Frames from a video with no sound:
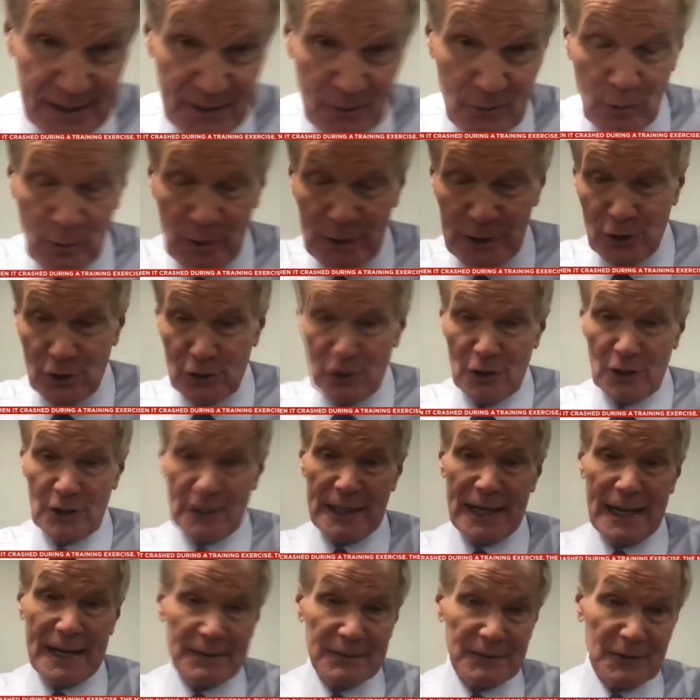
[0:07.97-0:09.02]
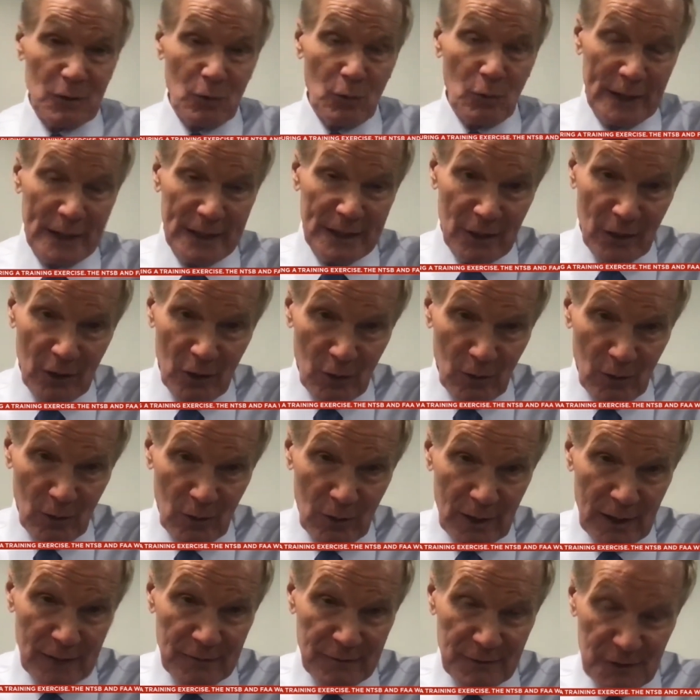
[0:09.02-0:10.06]
when you look out the
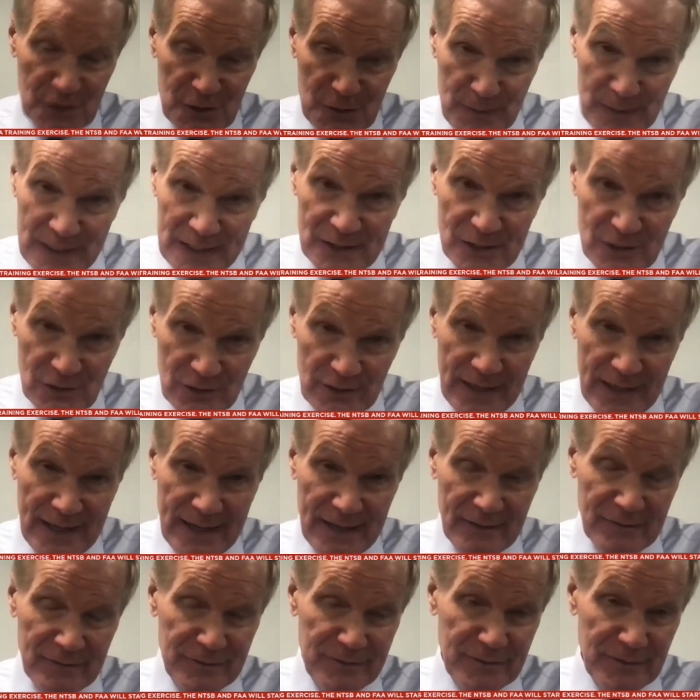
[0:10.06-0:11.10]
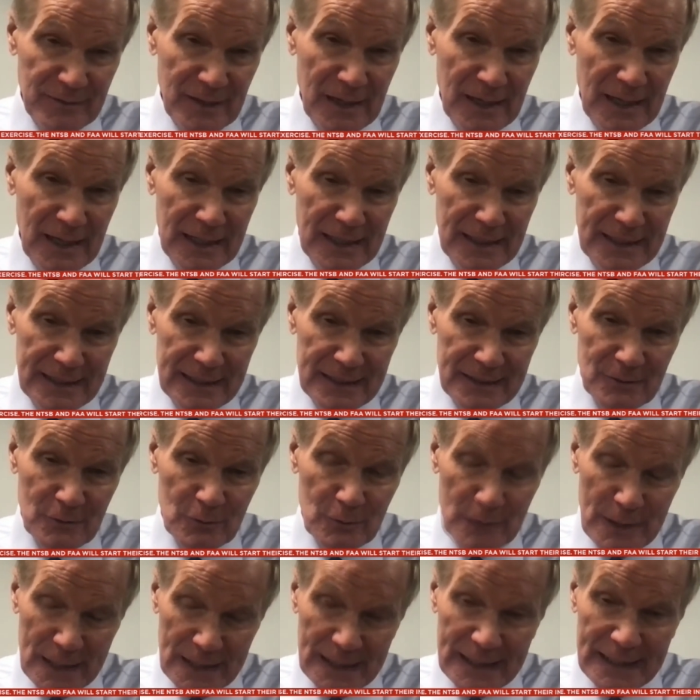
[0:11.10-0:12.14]
window of a spacecraft. Uh, it
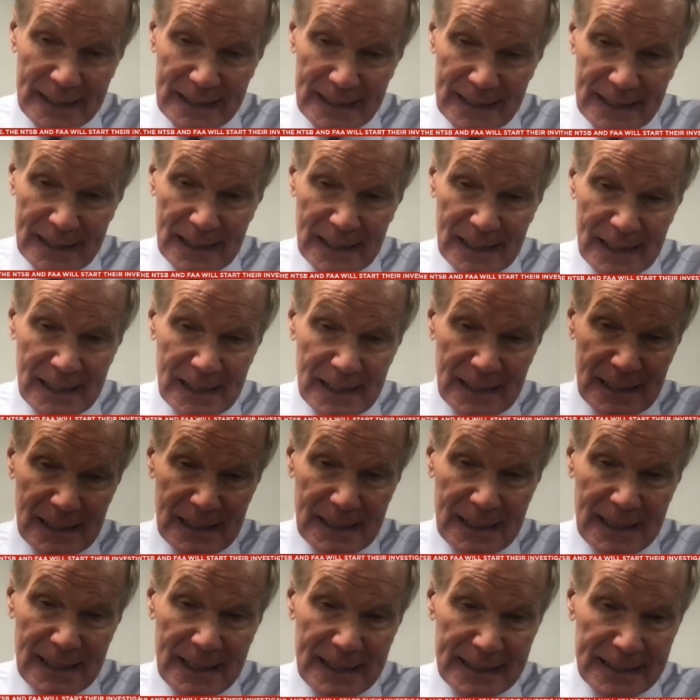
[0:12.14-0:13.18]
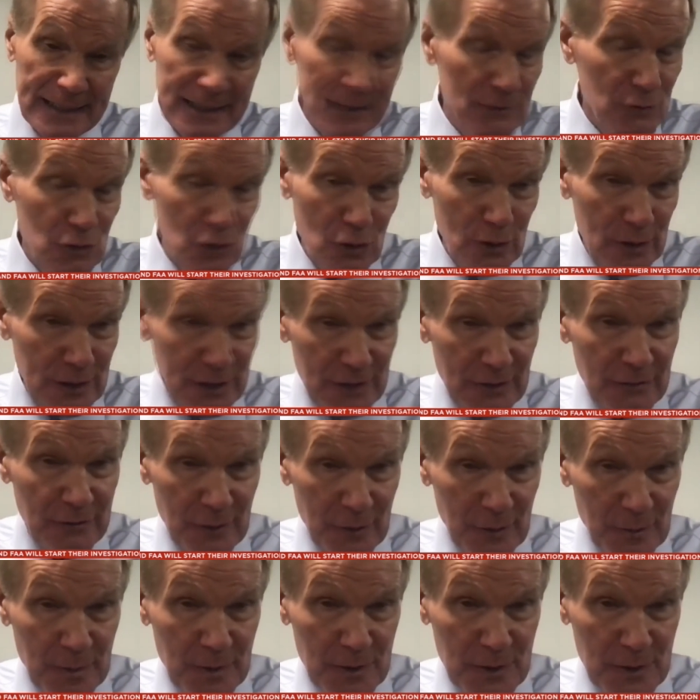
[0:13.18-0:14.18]
really uh, it gives you a different